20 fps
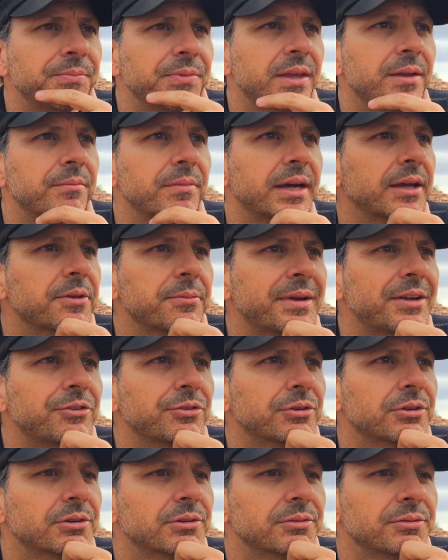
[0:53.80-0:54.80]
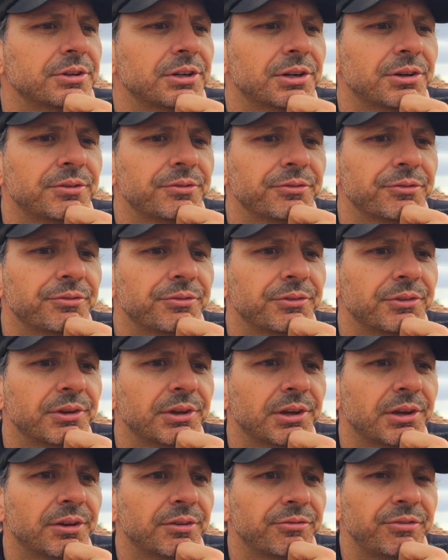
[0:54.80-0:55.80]
and my other mentor, you know,
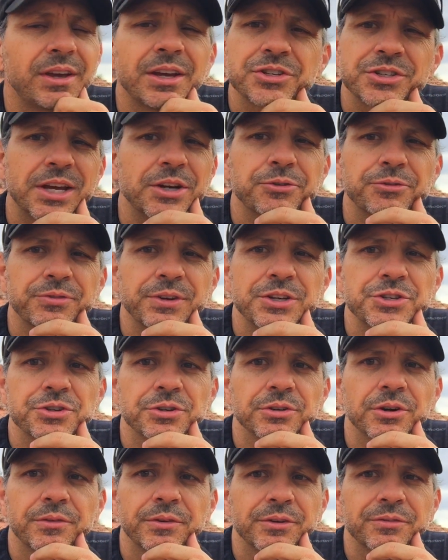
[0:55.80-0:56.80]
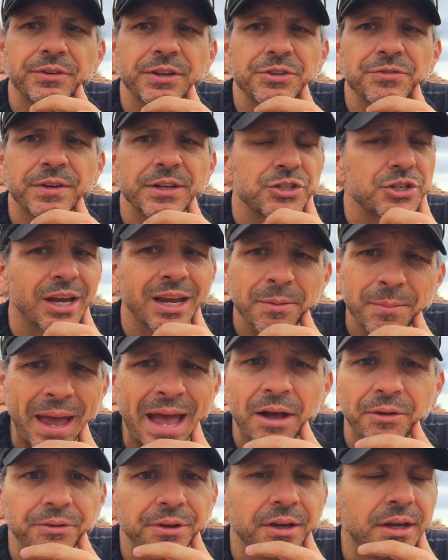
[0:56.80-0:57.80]
uh, Fish, Andrew Fisher over at Fish Fit. Check him
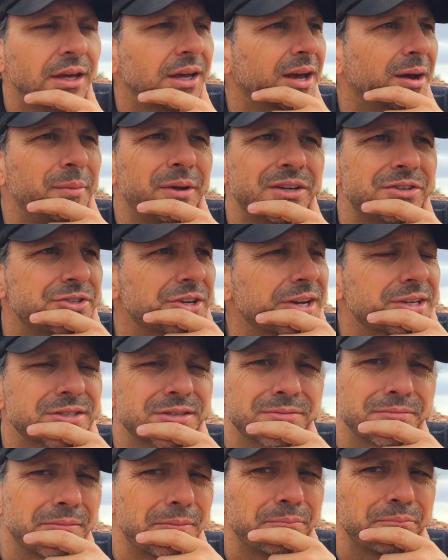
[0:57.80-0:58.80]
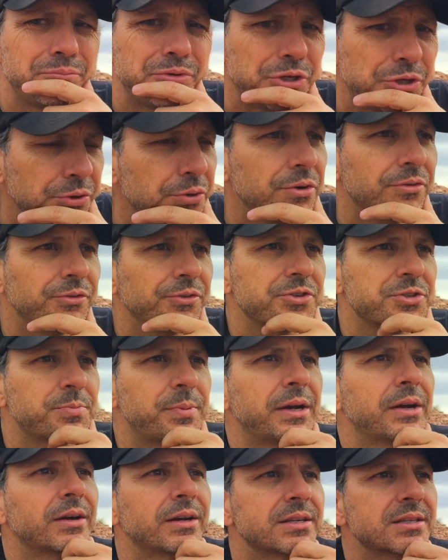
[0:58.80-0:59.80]
out. I mean, just beautiful
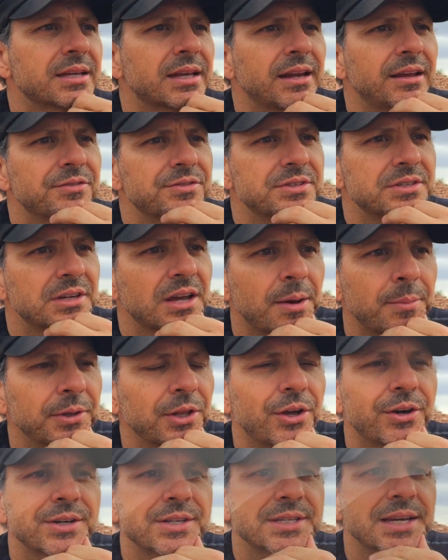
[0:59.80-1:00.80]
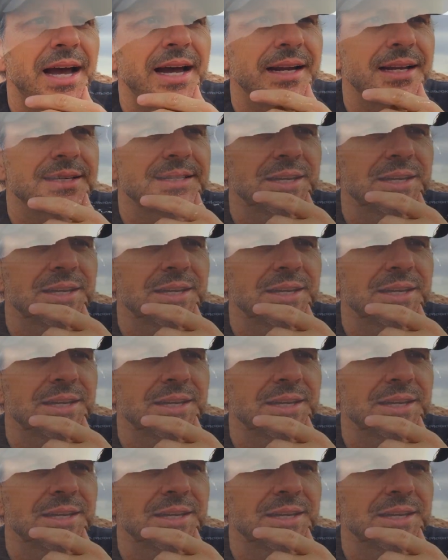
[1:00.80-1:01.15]
spirits that have come alongside and